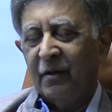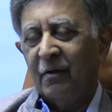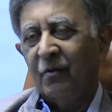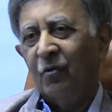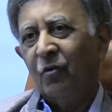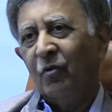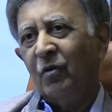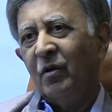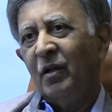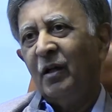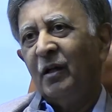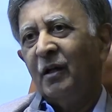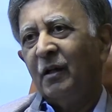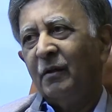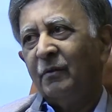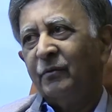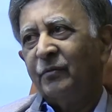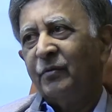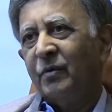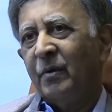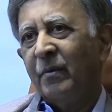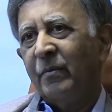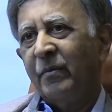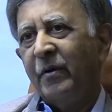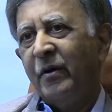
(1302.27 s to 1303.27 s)
only
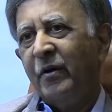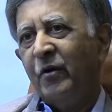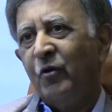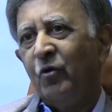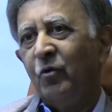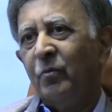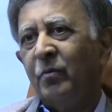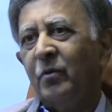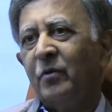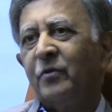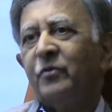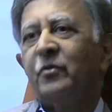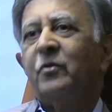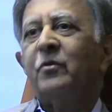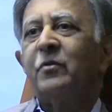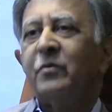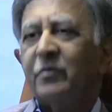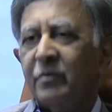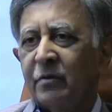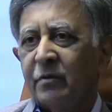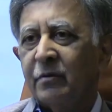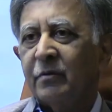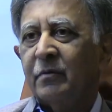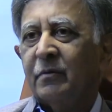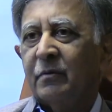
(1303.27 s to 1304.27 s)
comes from renewable
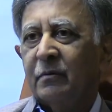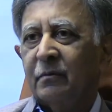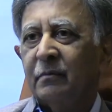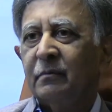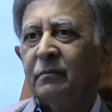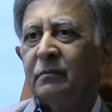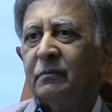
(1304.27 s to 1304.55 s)
sources.